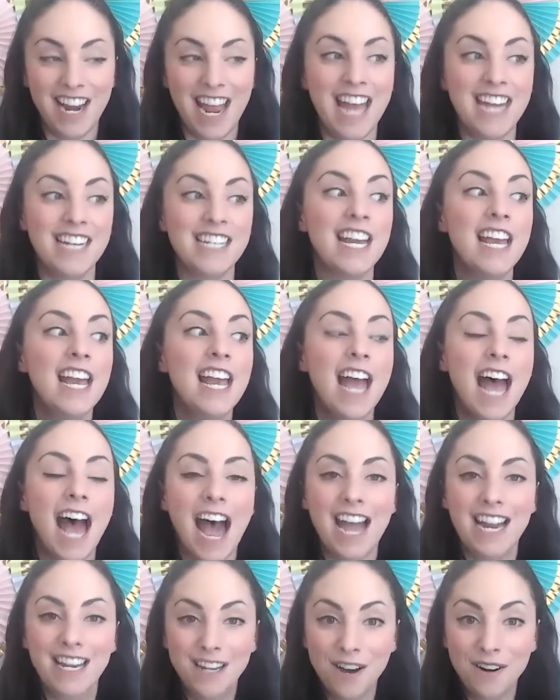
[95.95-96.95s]
And
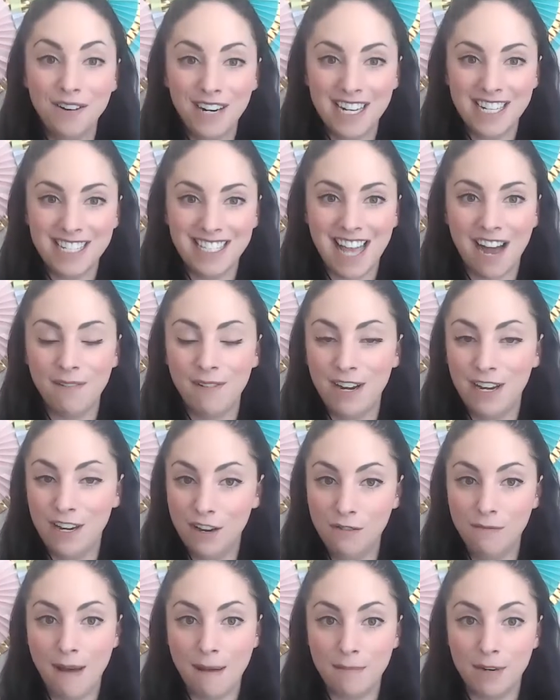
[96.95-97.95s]
I noticed that when
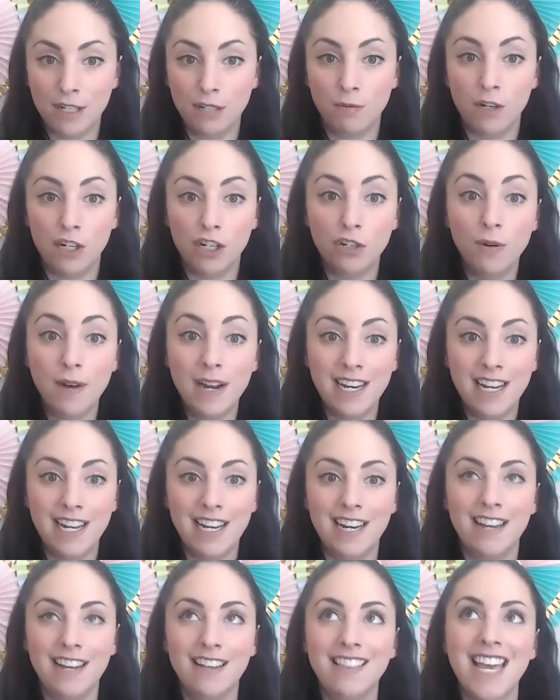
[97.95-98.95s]
new members were joining,
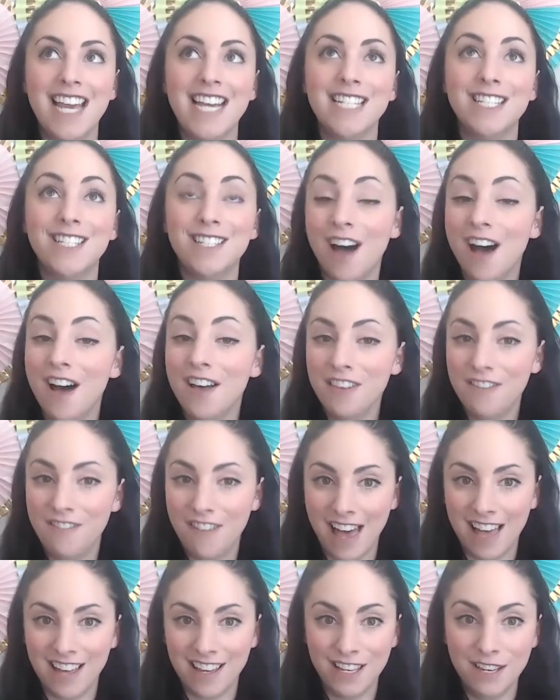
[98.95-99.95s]
they saw the
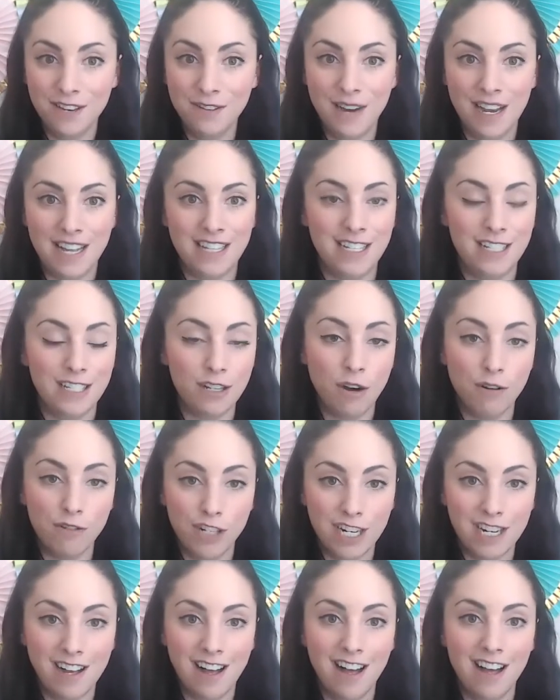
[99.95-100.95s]
value in these
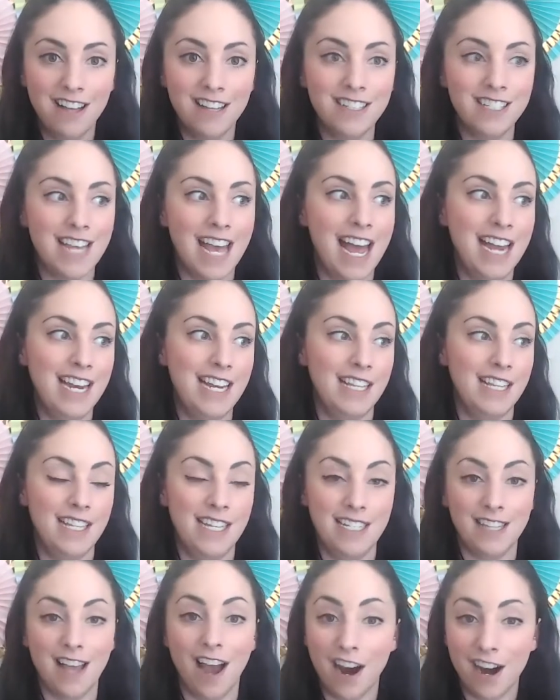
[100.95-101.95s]
coaching calls and in
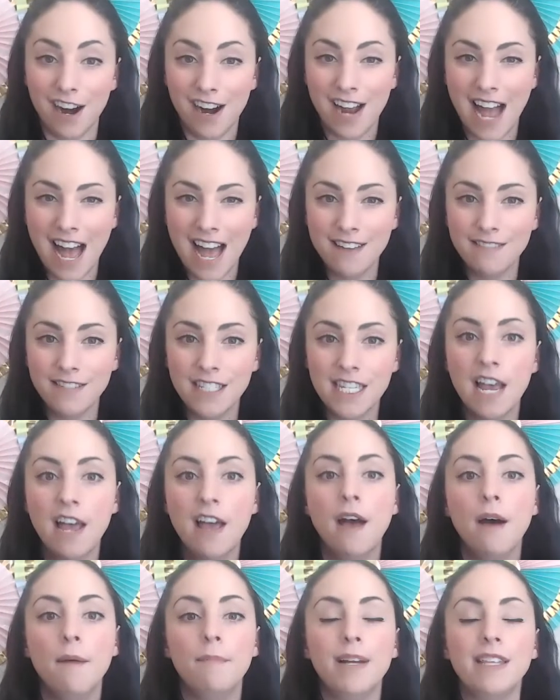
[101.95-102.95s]
these archives,
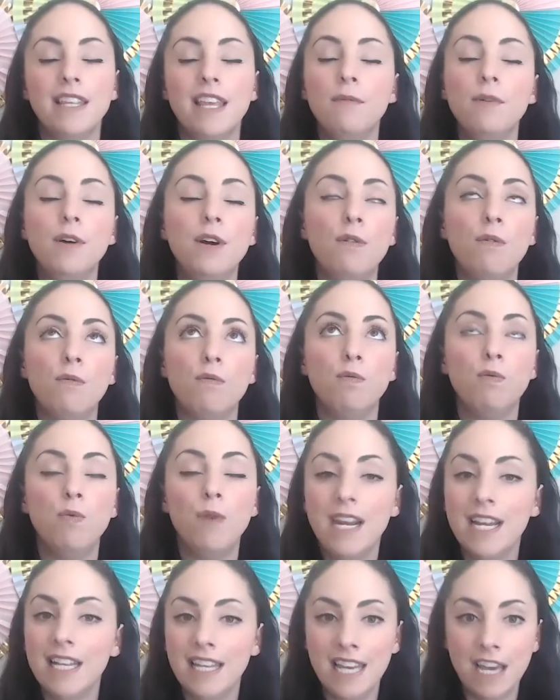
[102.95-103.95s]
but they were
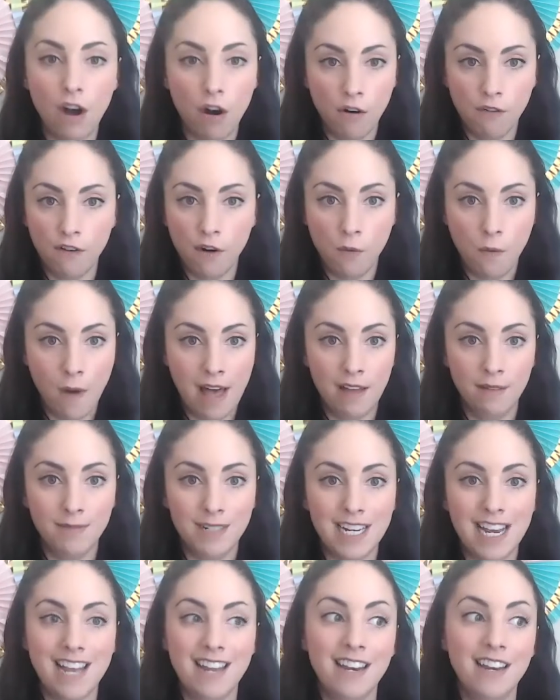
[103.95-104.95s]
really overwhelmed.
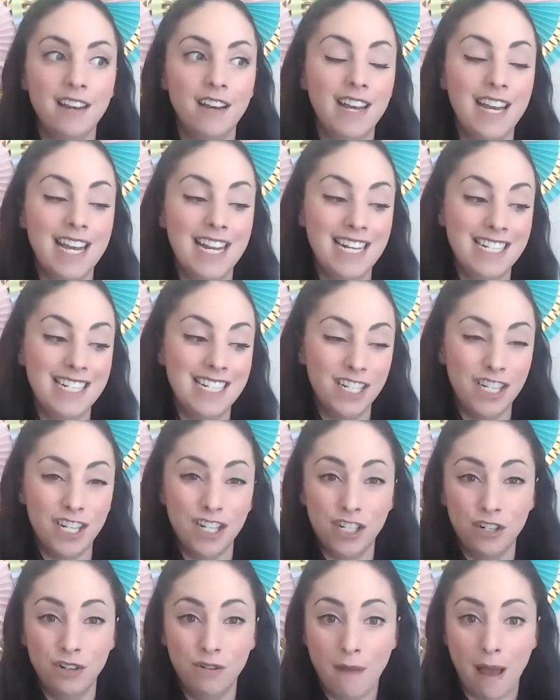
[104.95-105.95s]
And in addition
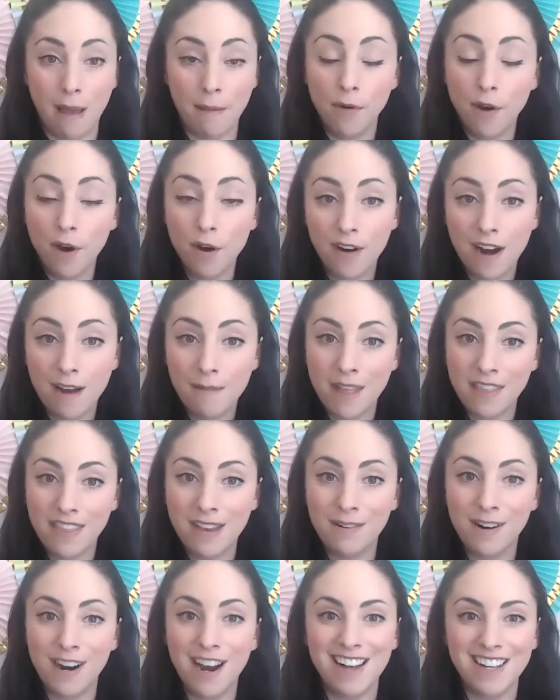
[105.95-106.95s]
to my program that they
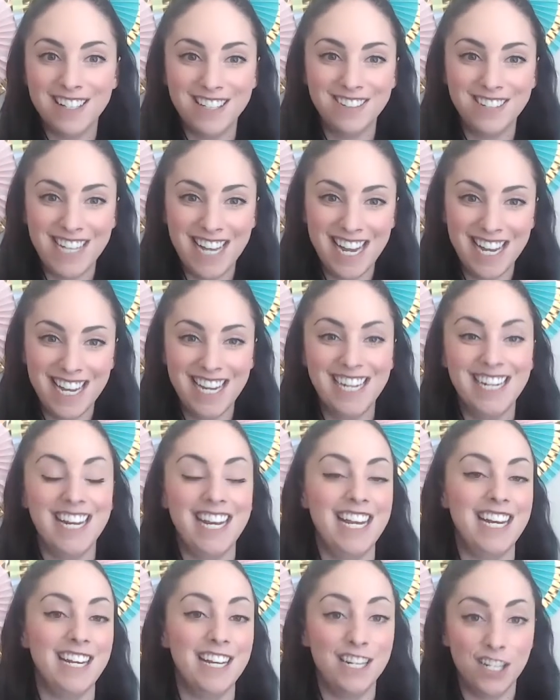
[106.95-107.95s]
were also taking
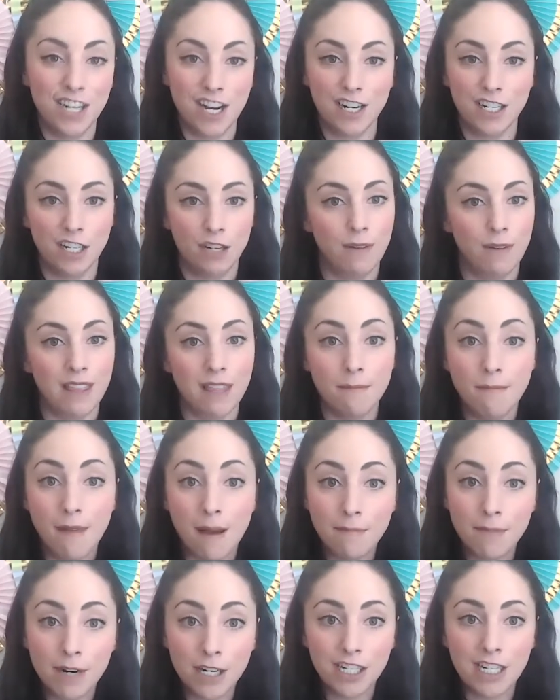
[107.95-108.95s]
in conjunction with the
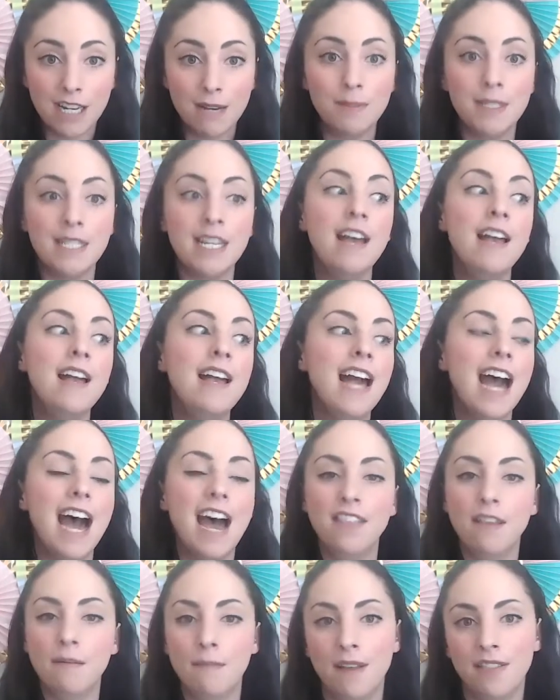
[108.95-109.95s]
memberships
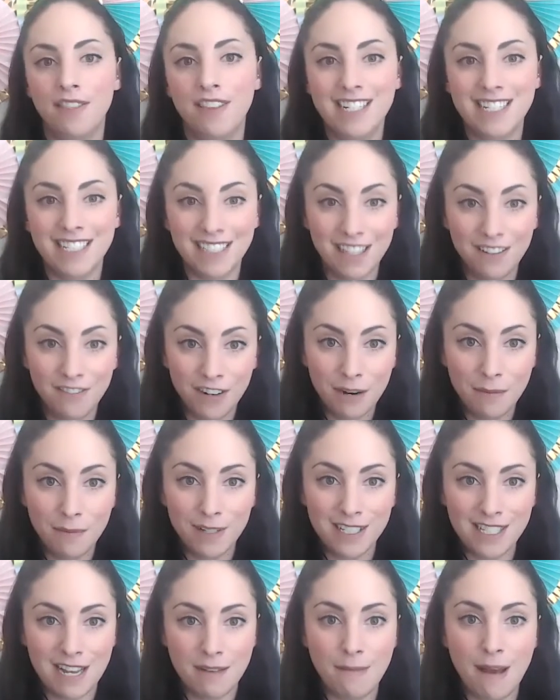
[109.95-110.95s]
and the monthly
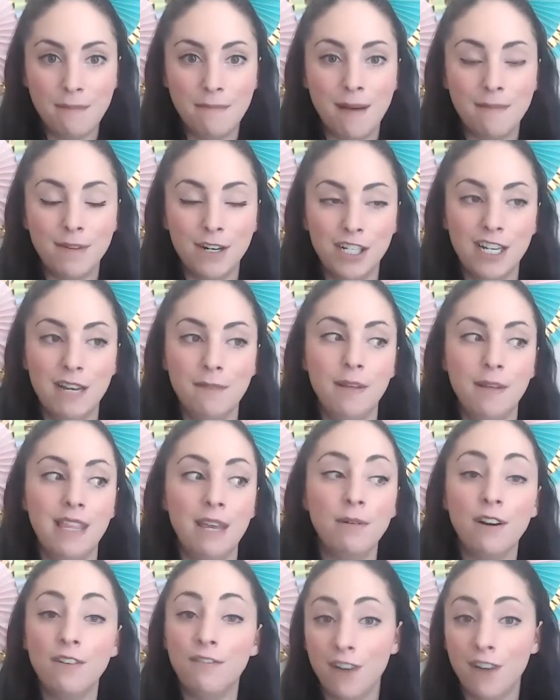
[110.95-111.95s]
deliverables in my membership, they
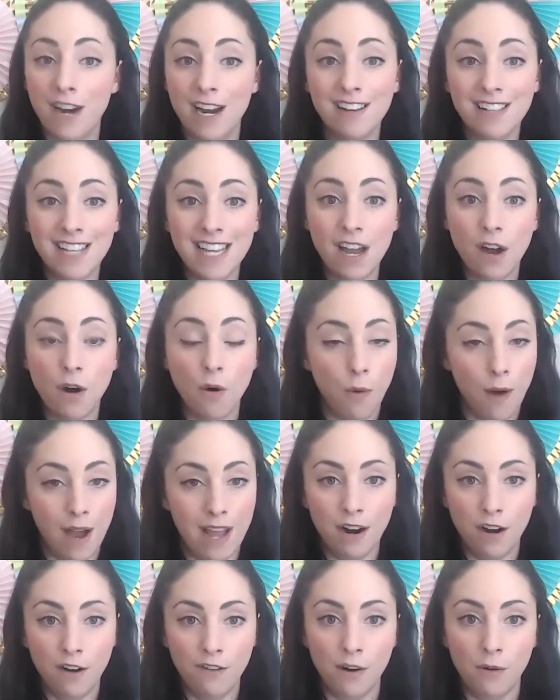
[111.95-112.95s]
were frankly quite
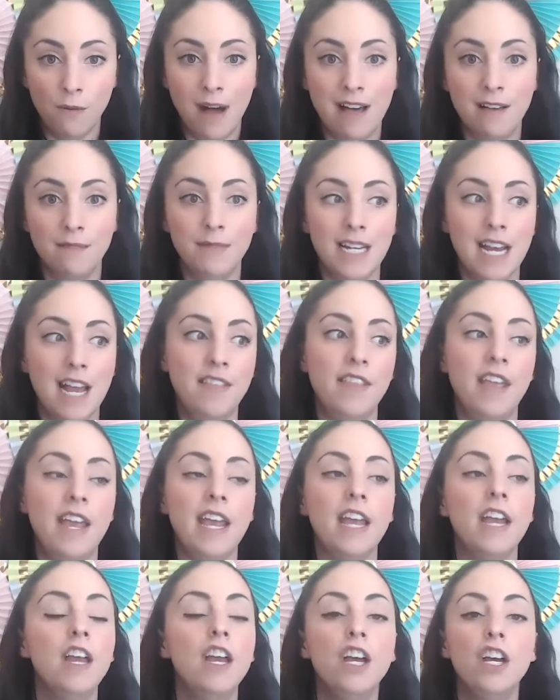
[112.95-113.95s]
overwhelmed, and they
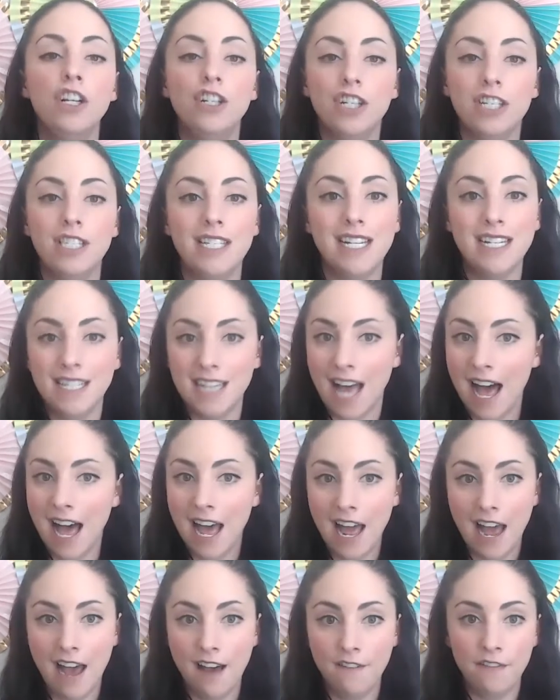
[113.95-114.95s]
just did not
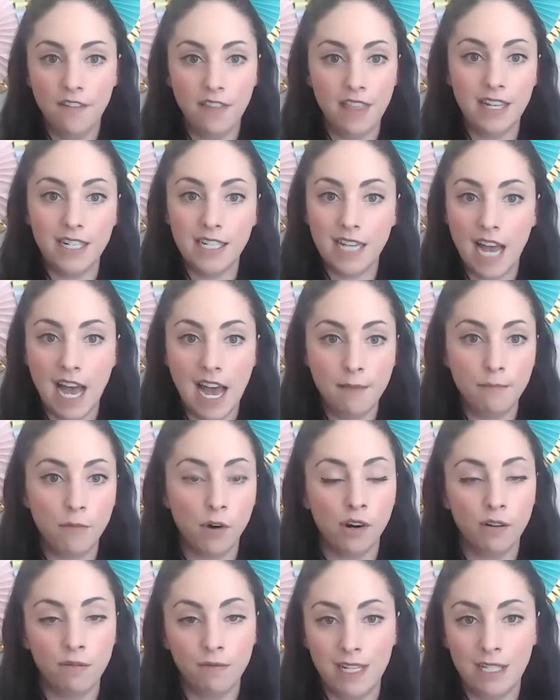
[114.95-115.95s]
have the time
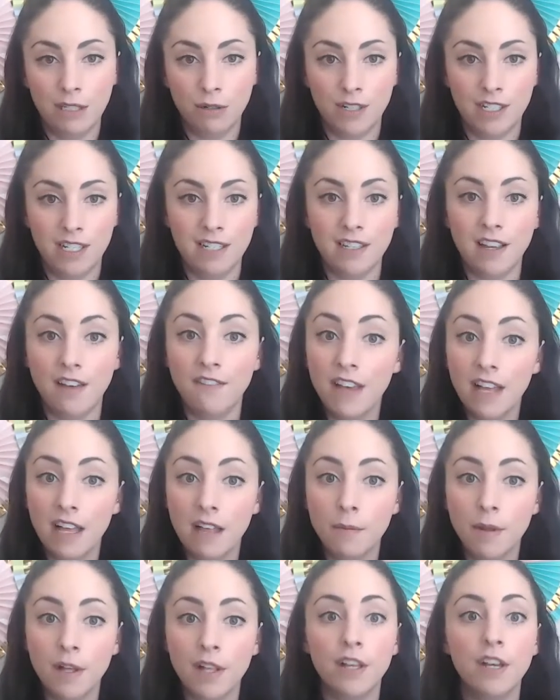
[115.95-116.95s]
or resources
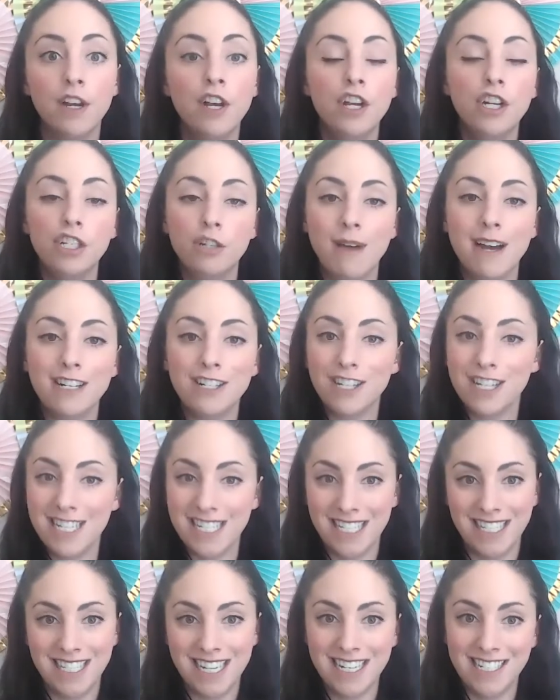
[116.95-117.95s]
available to actually
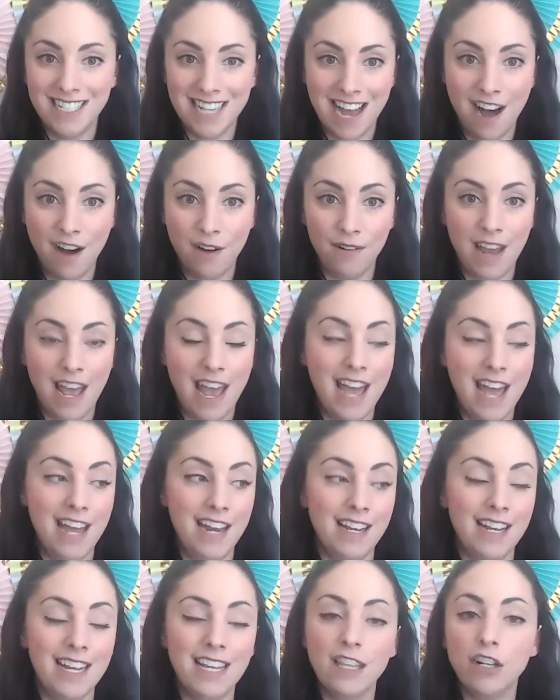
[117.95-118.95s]
sit down
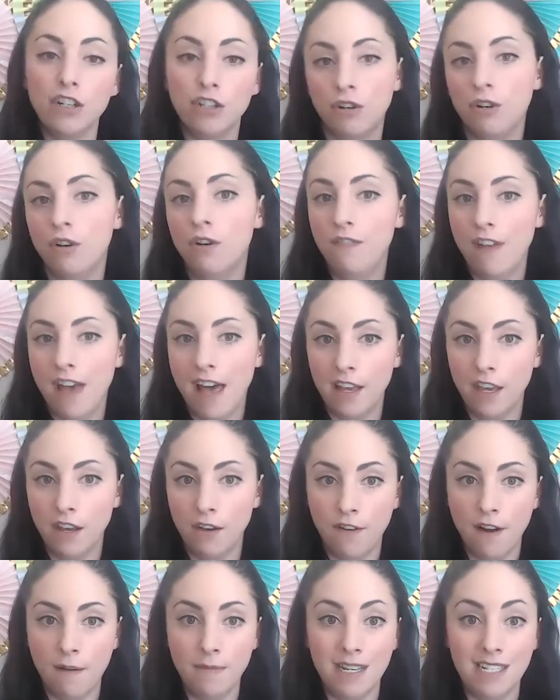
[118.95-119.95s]
and get the true value
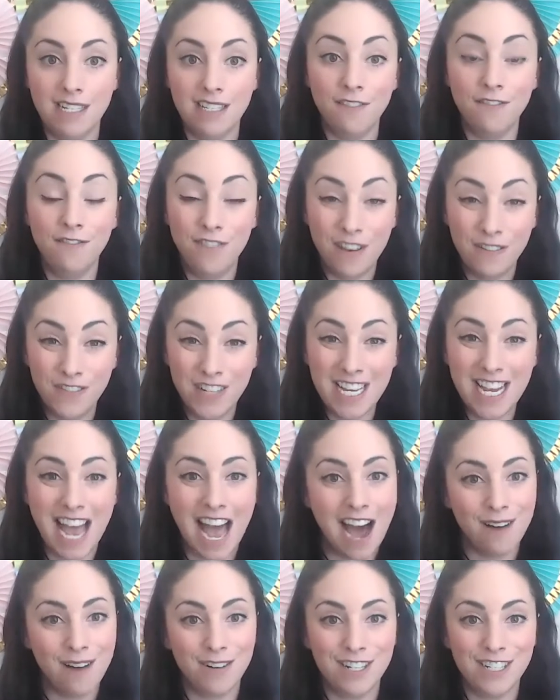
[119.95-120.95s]
from these 50
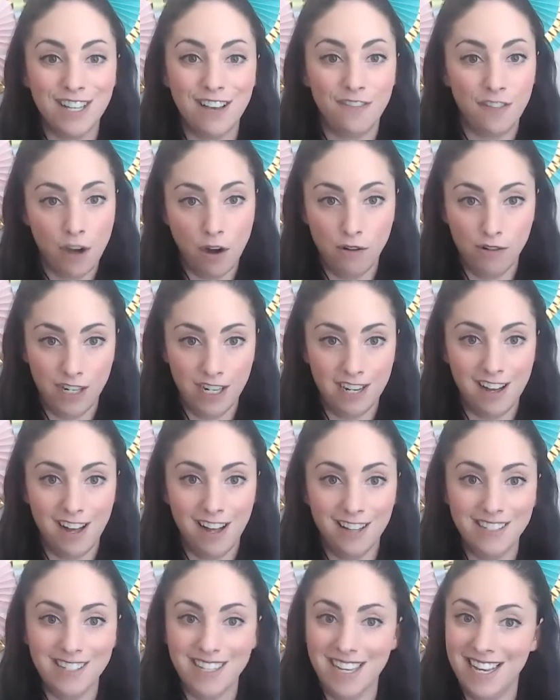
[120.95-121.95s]
hours of coaching
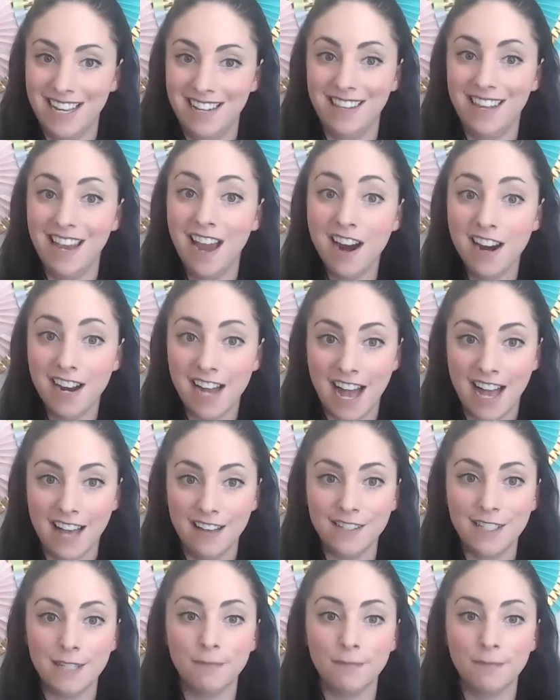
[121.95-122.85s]
calls in the archives.